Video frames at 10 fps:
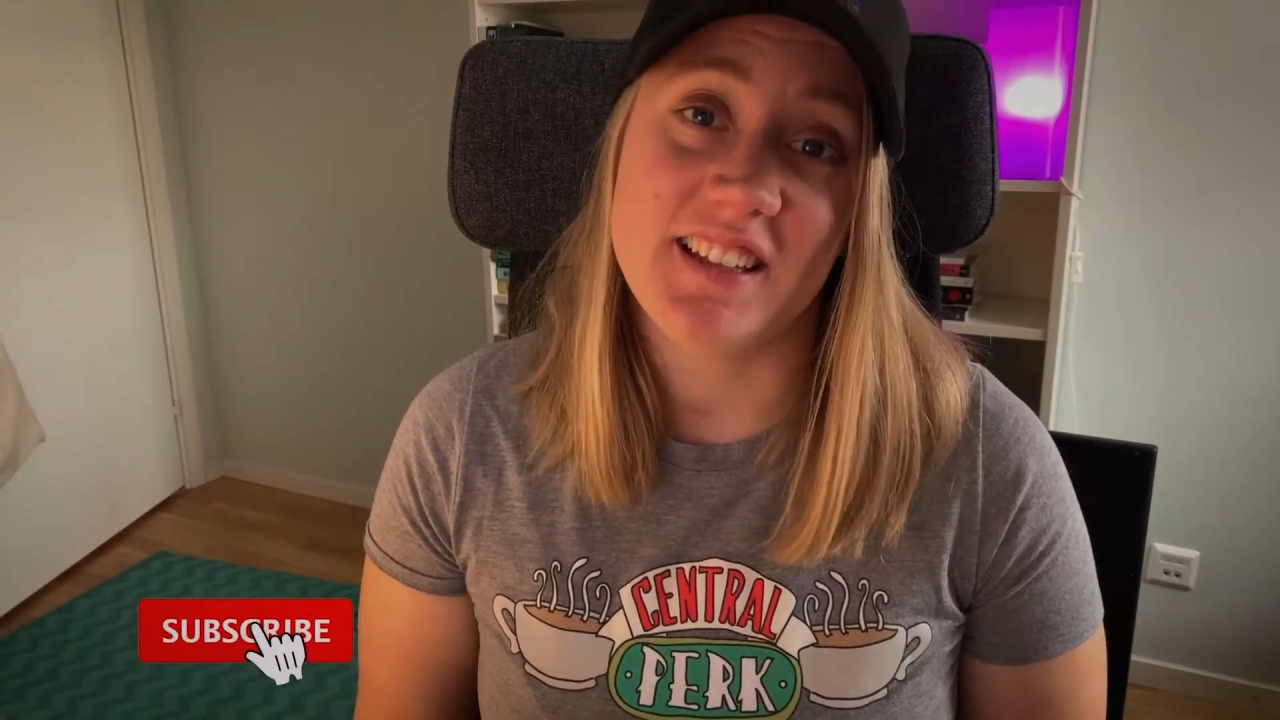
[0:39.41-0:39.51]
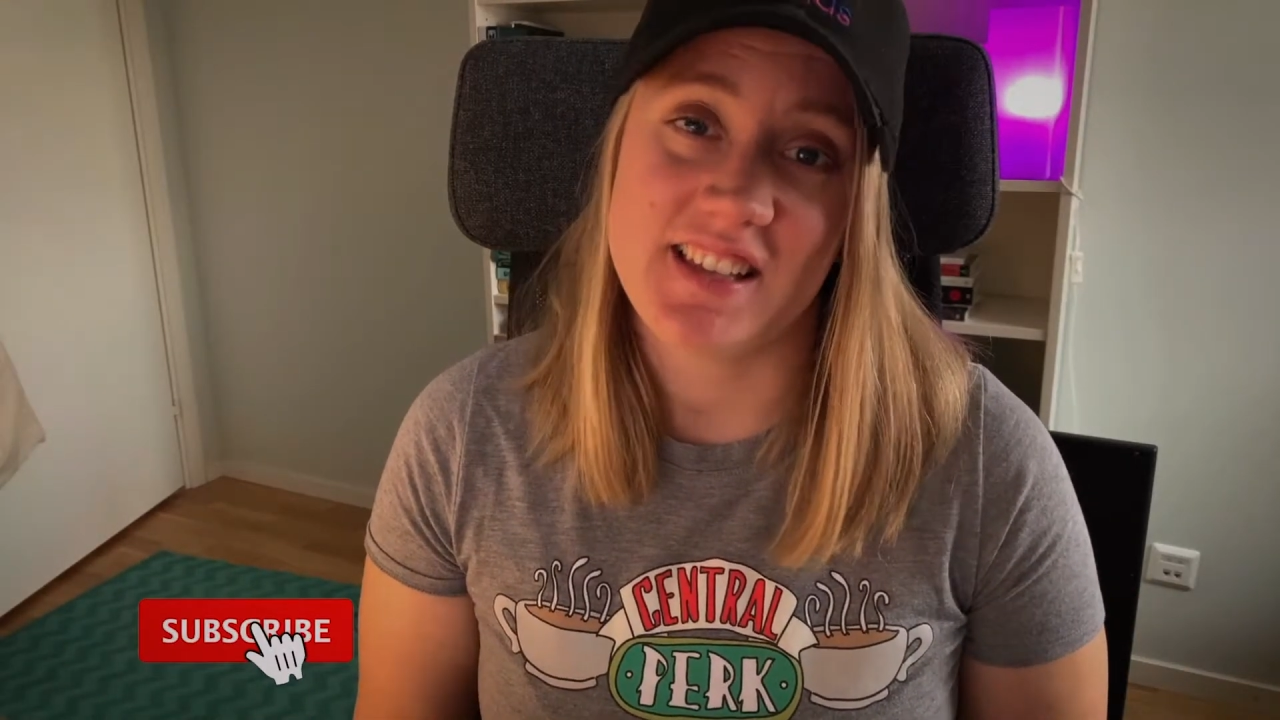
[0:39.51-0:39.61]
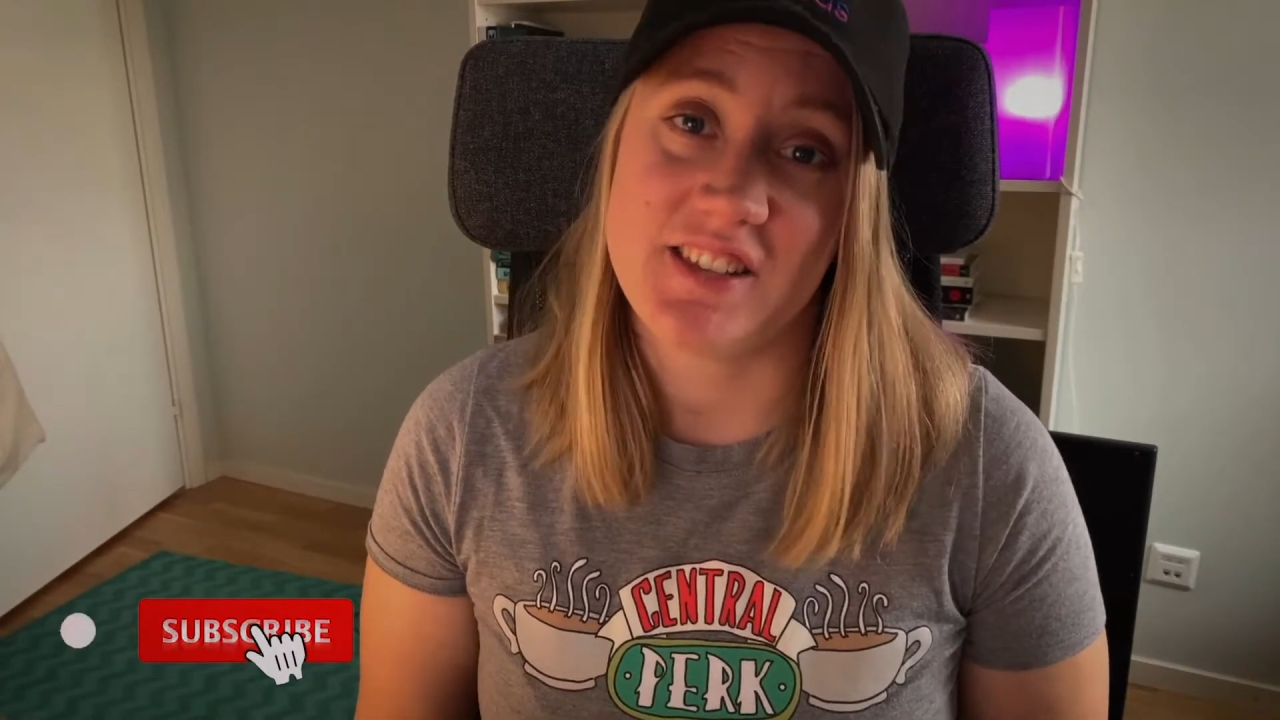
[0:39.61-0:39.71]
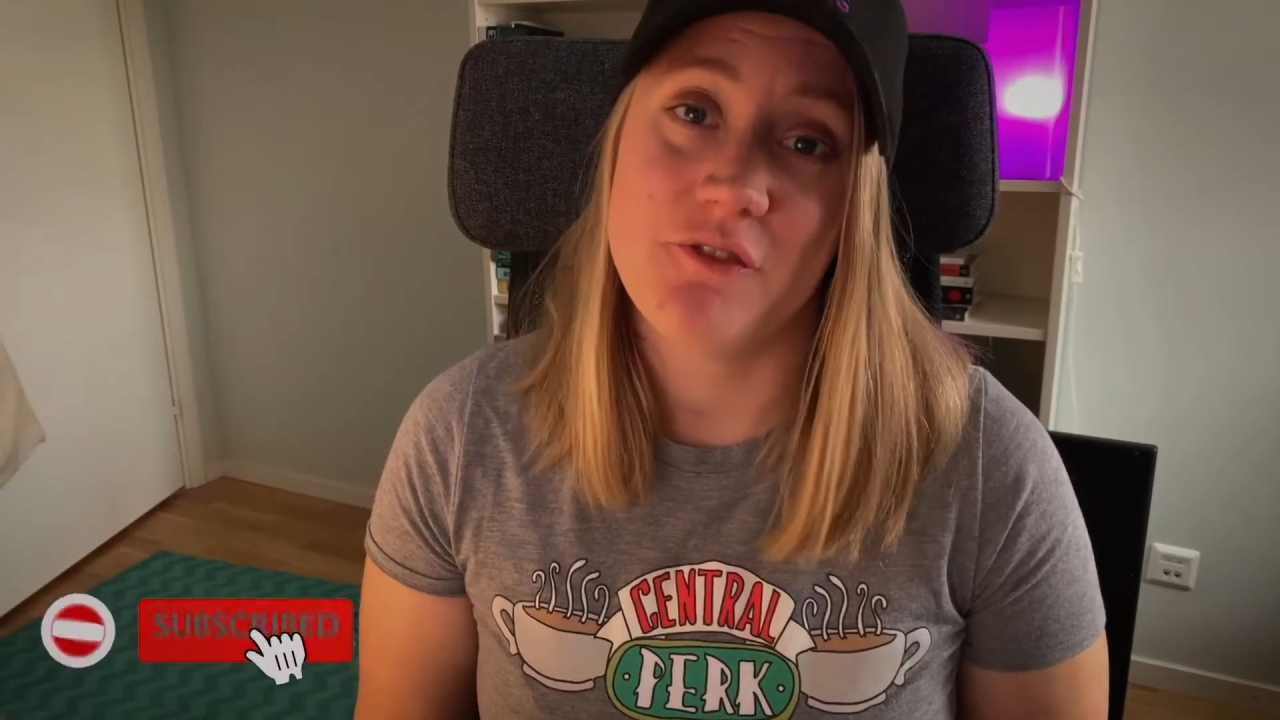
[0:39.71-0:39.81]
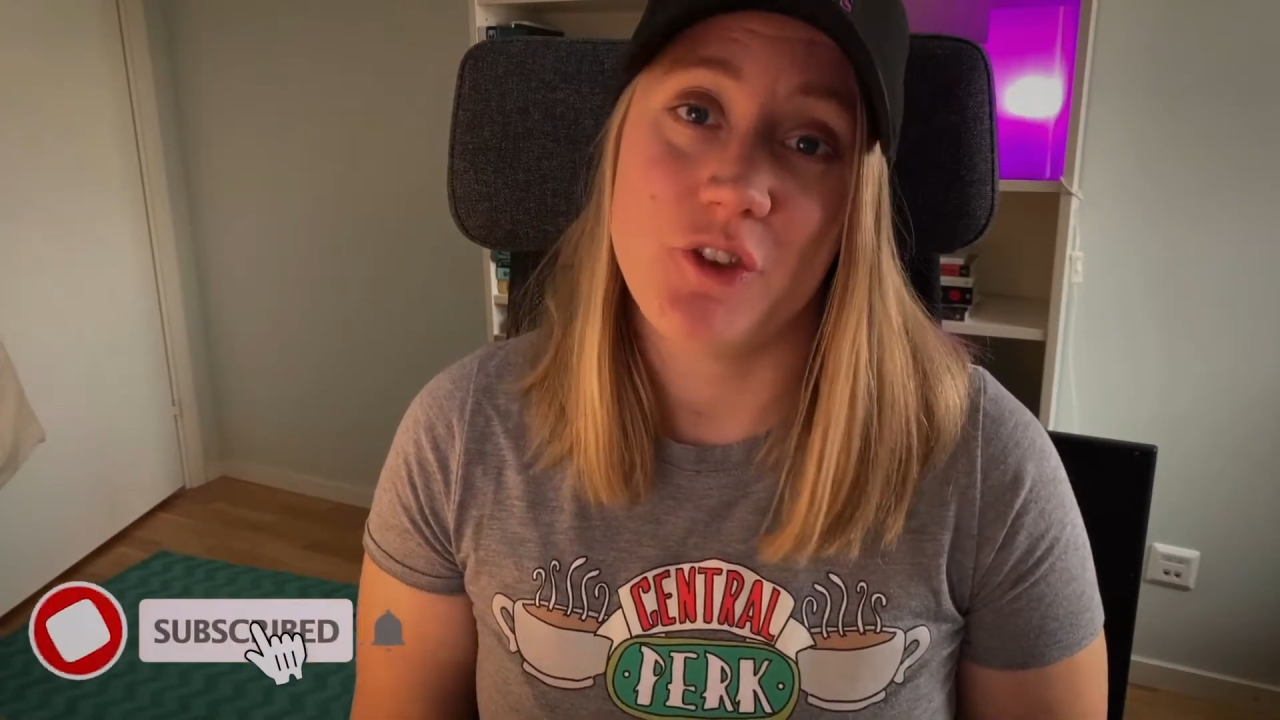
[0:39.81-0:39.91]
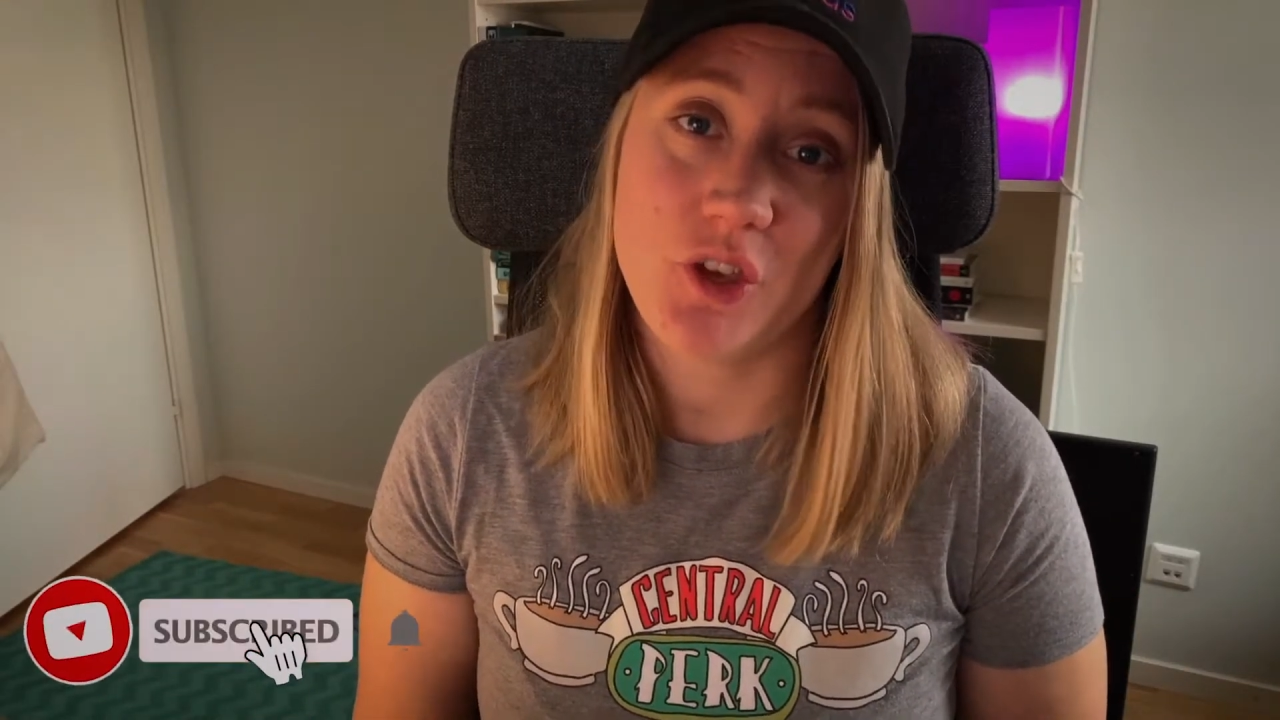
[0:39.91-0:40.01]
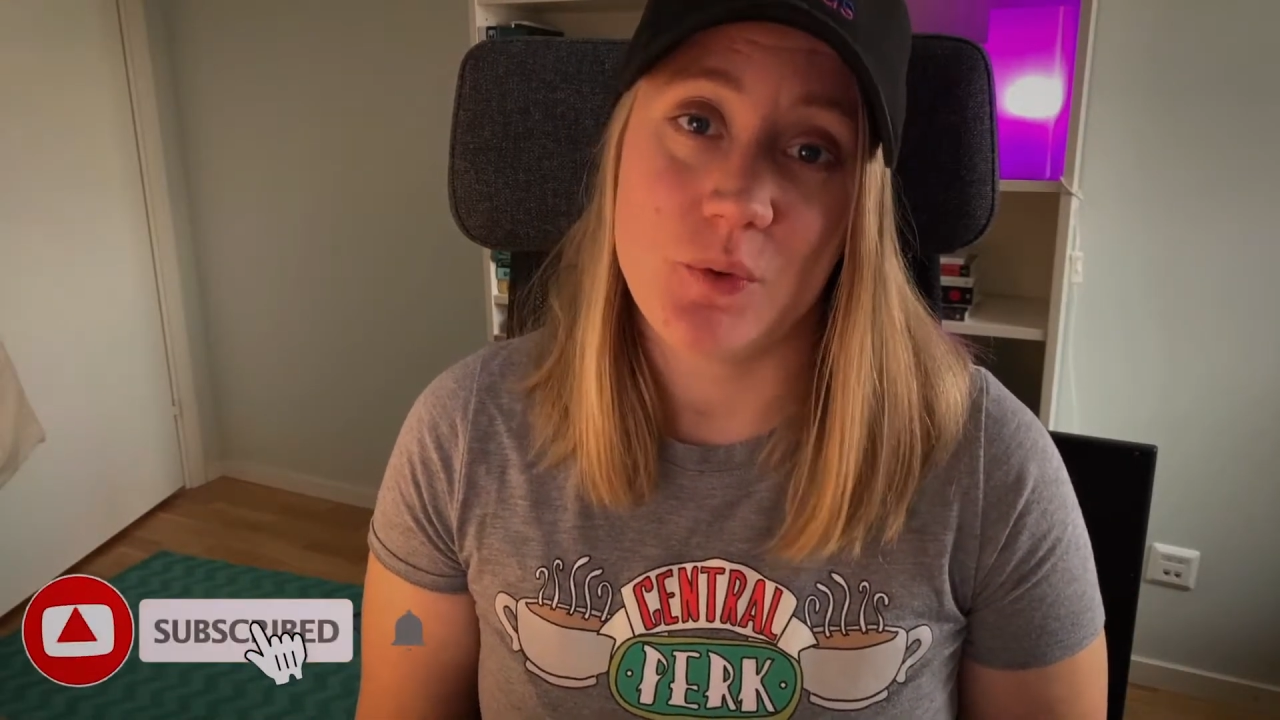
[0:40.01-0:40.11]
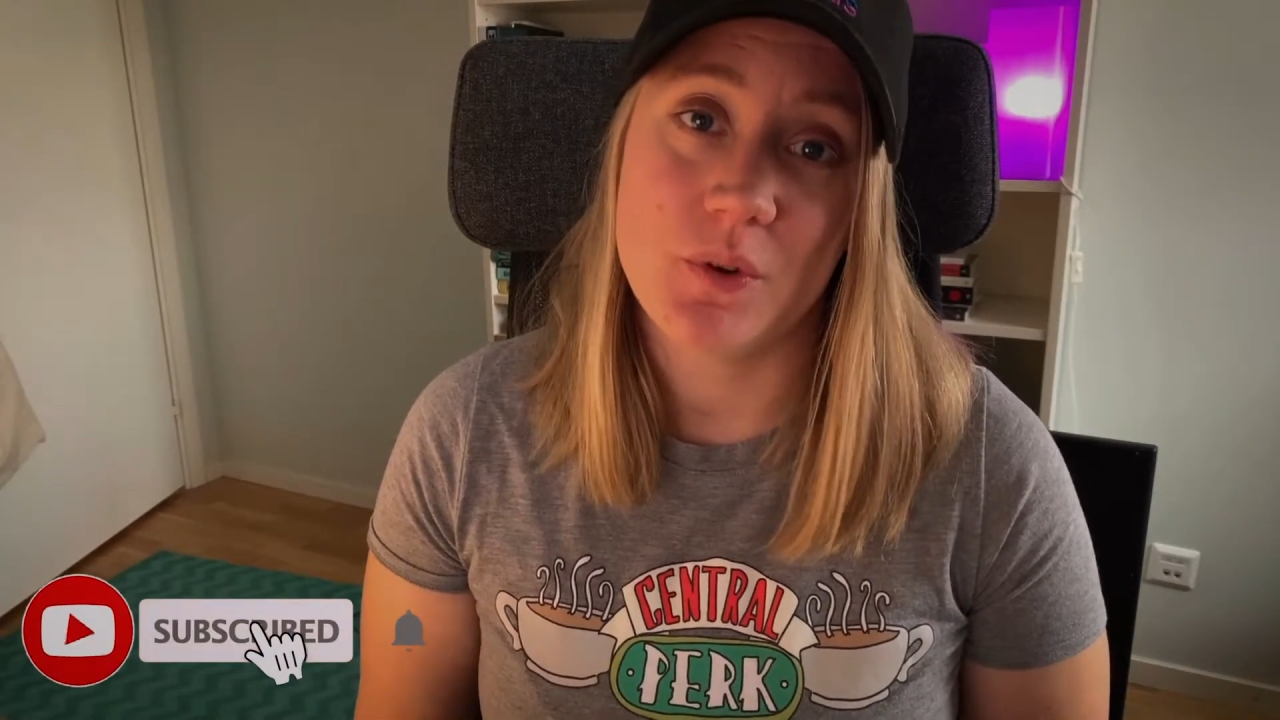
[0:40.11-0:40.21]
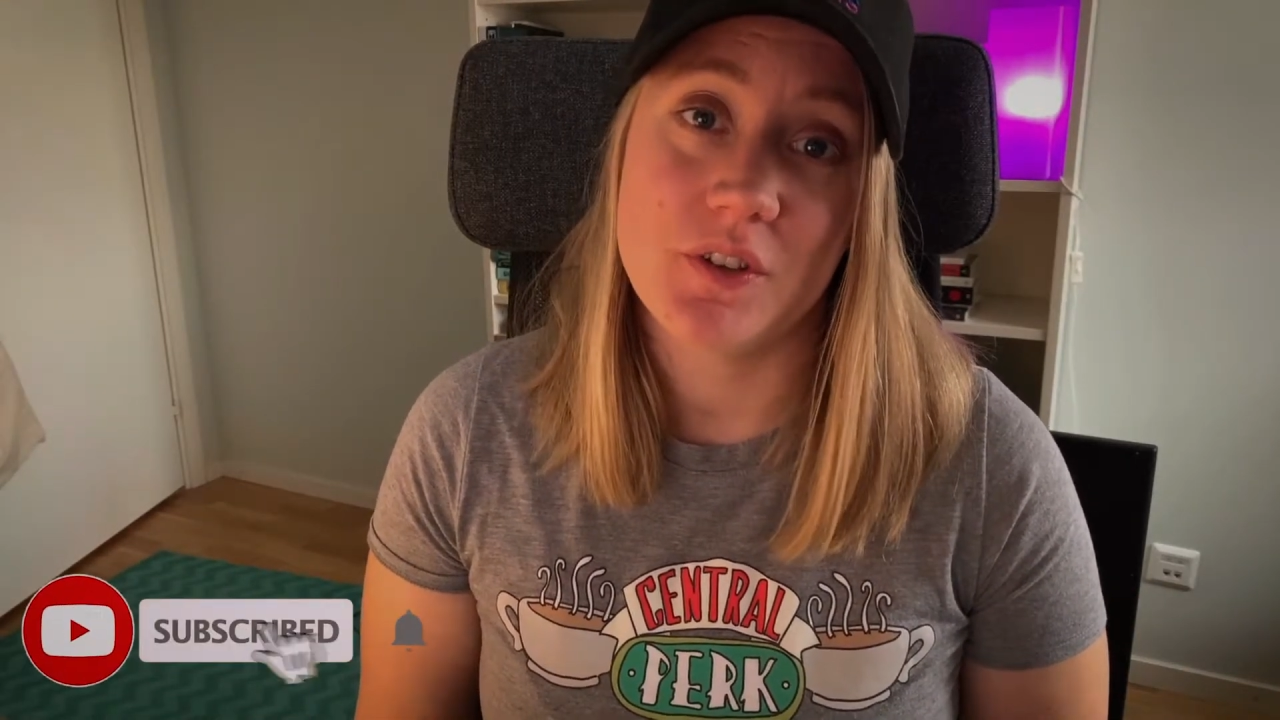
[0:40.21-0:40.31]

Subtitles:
is for you.